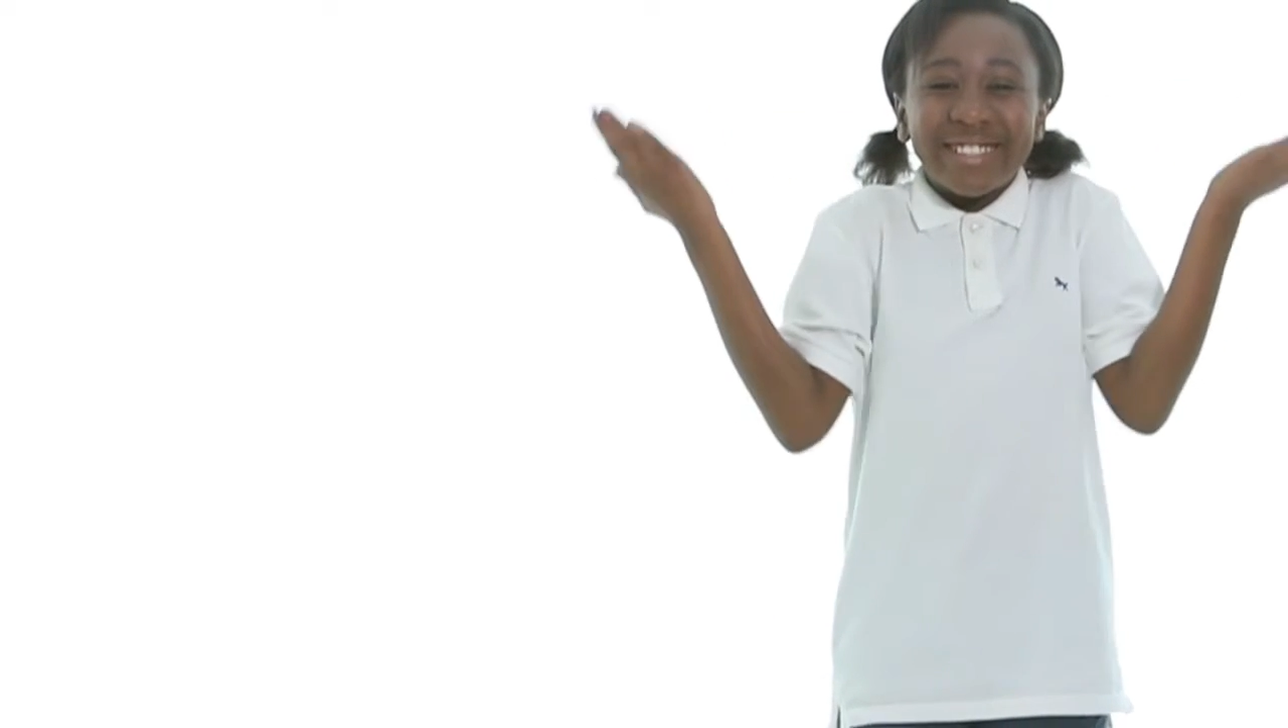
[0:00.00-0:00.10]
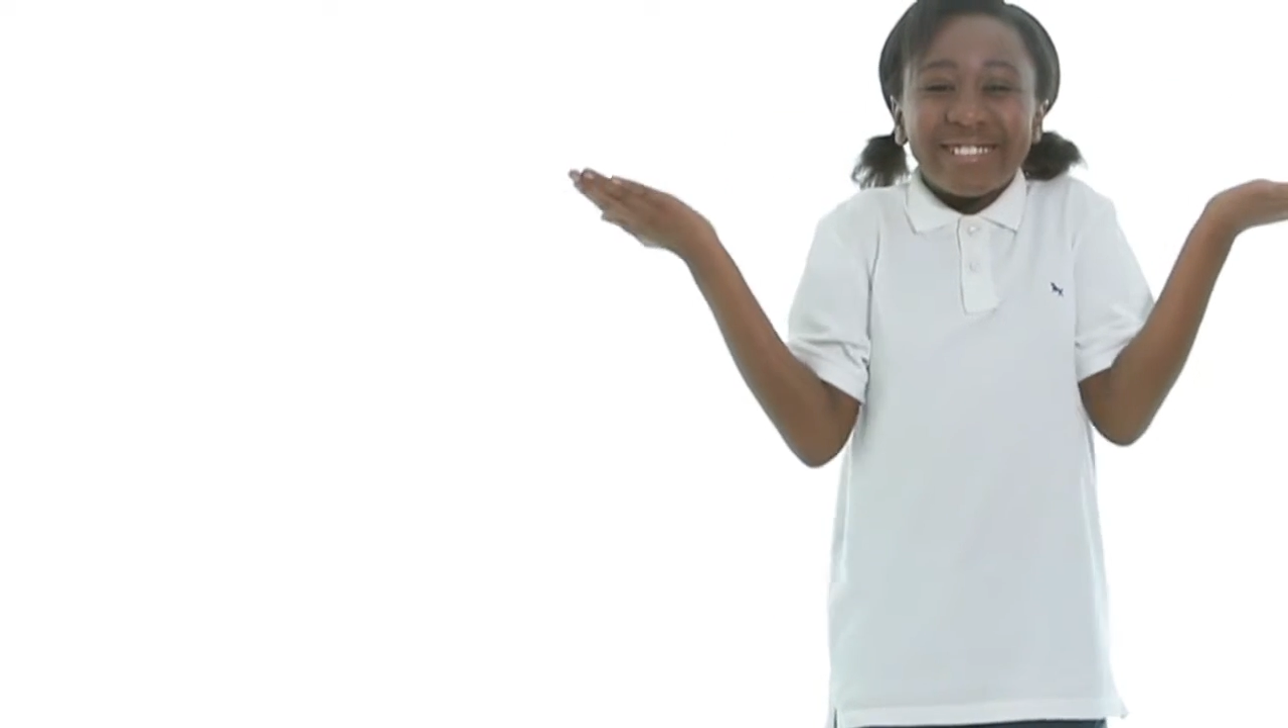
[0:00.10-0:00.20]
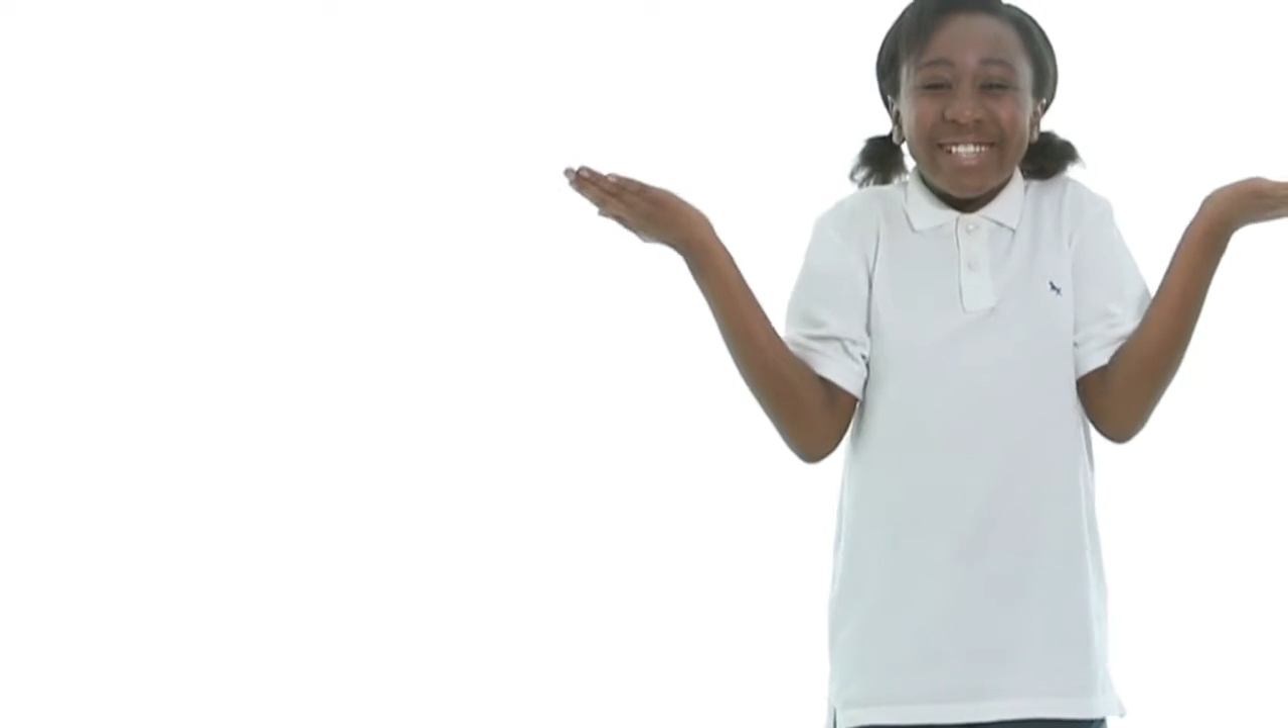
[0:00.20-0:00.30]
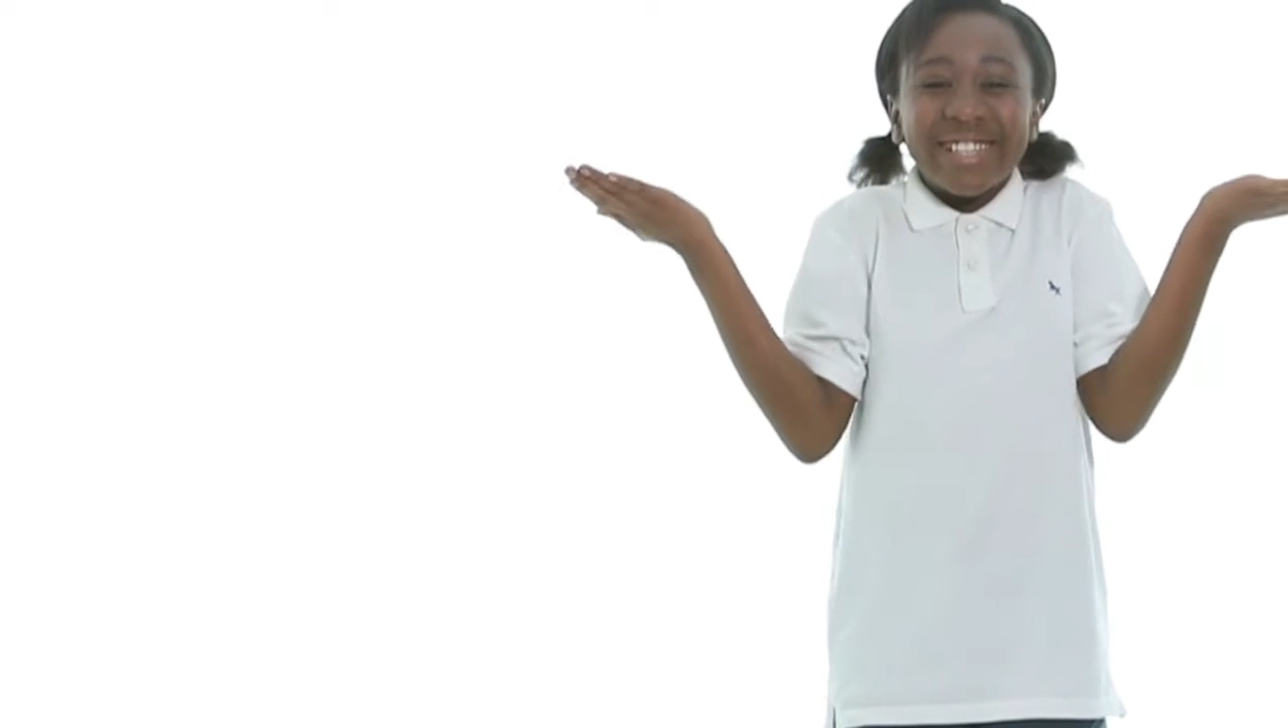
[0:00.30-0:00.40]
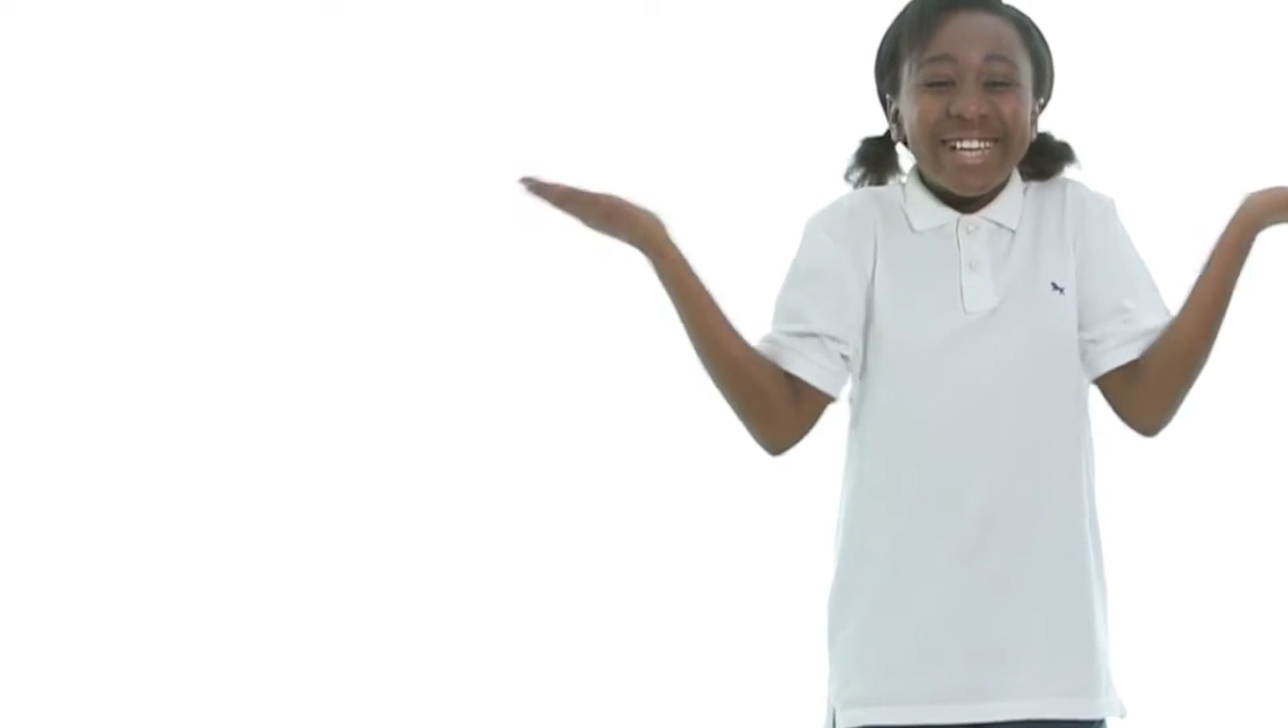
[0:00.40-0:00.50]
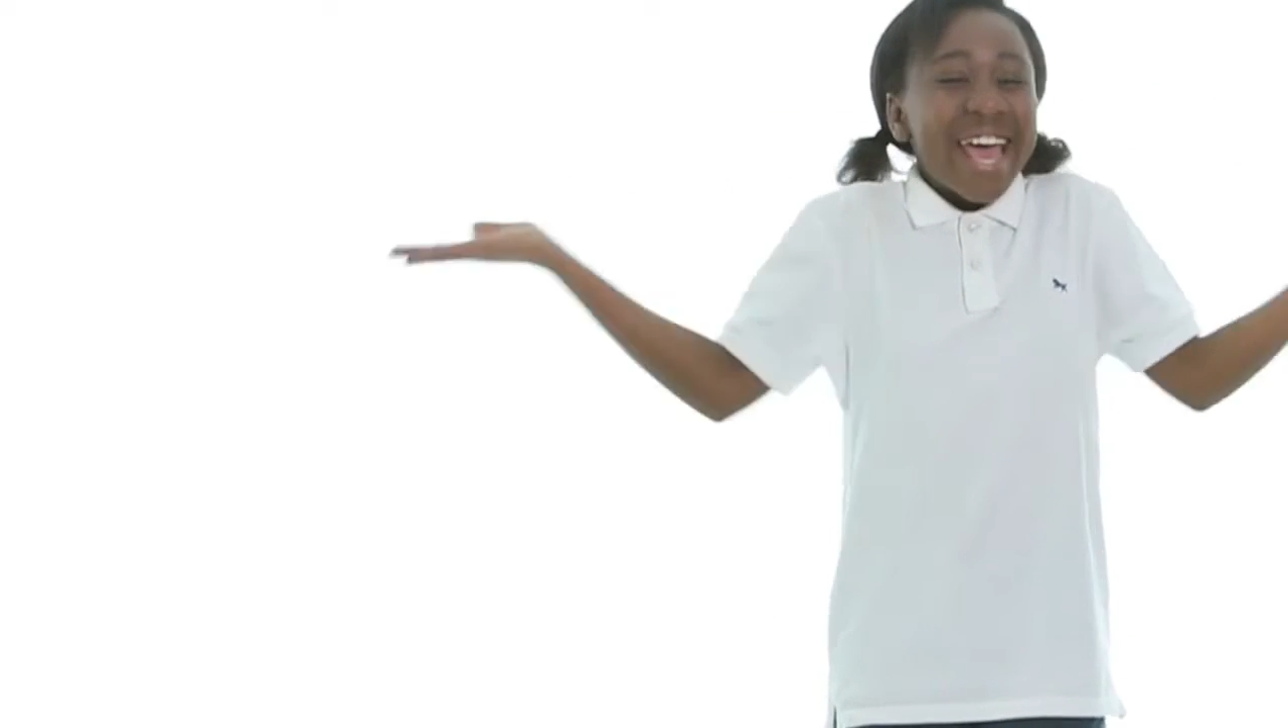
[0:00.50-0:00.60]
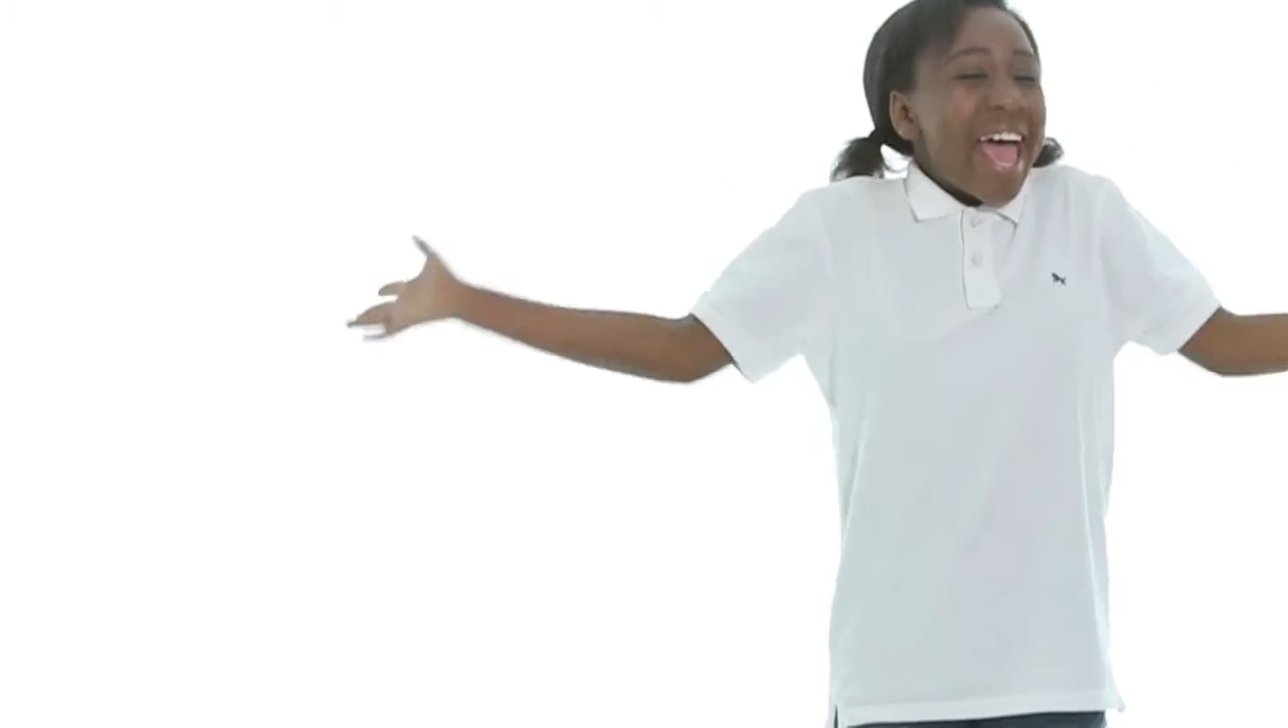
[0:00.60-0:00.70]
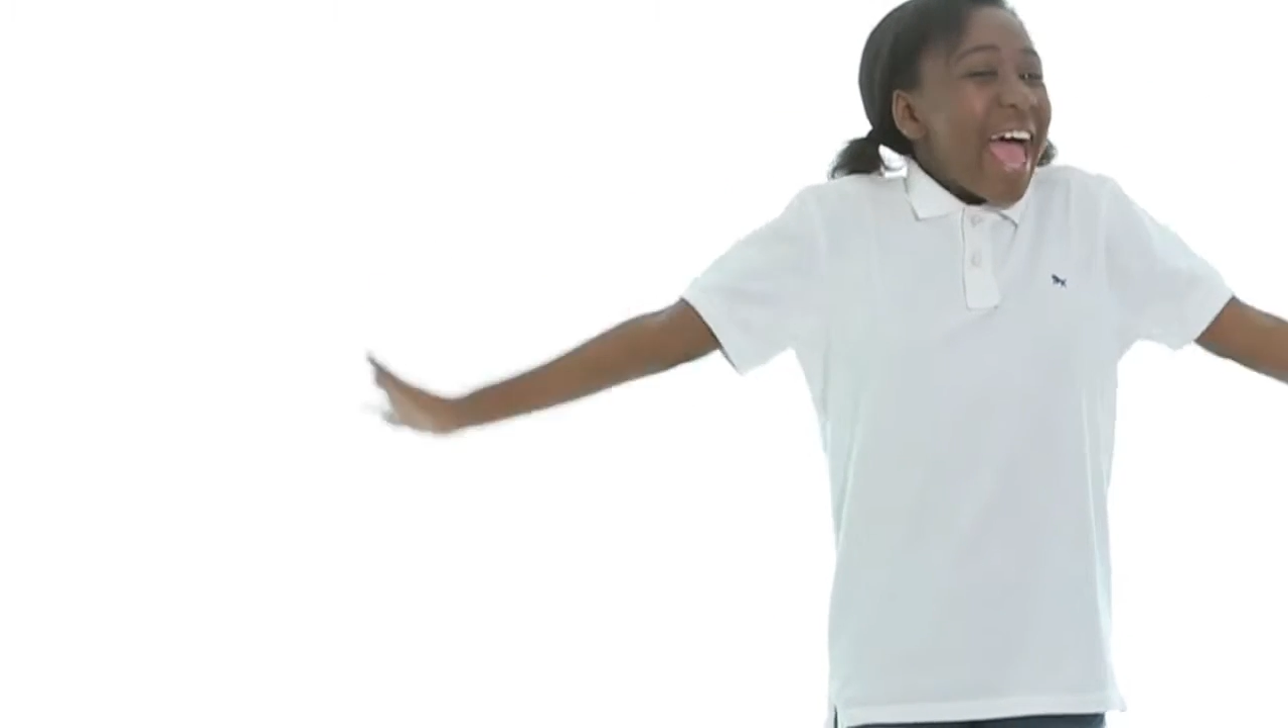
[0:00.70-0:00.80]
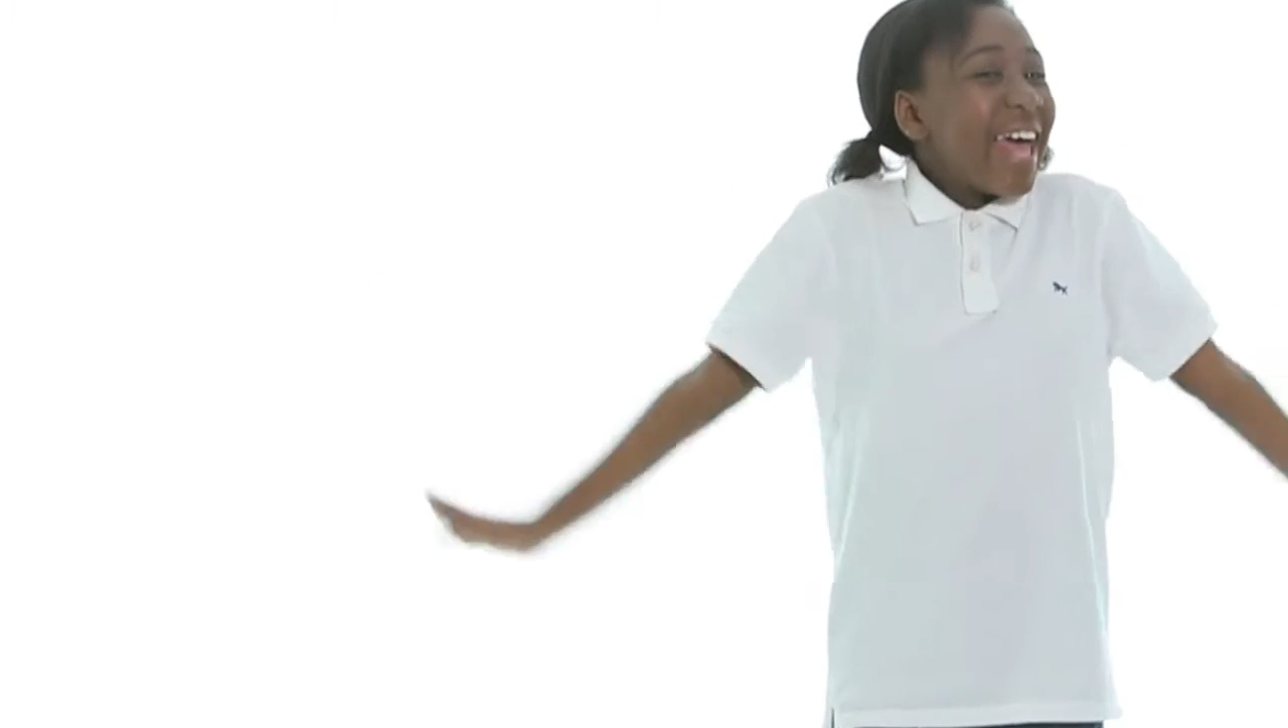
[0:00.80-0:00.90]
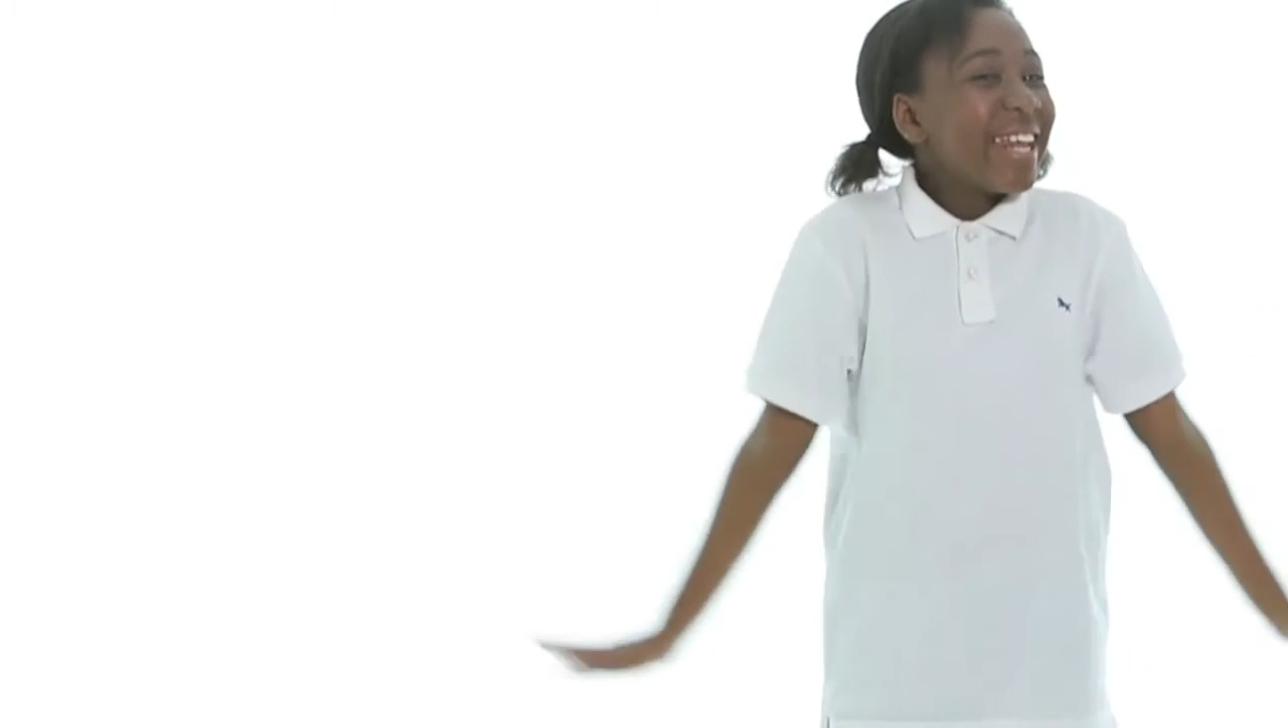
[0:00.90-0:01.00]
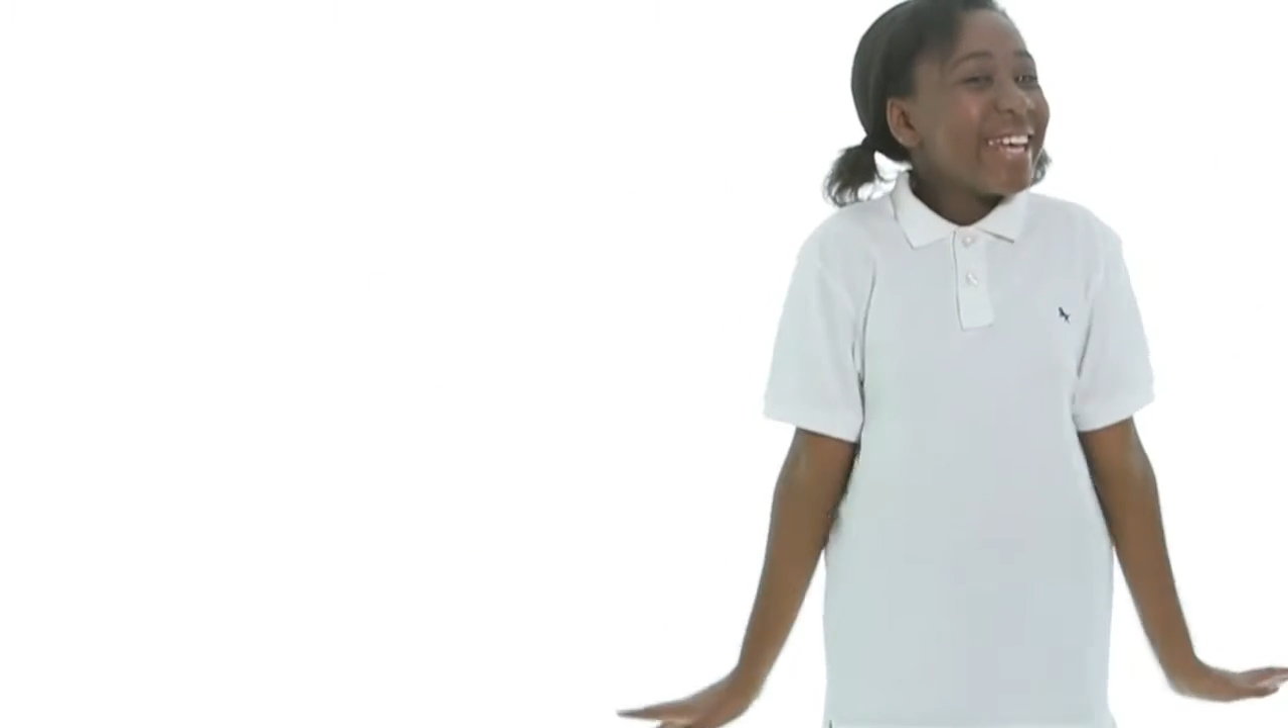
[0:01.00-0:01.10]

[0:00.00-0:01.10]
sweet, and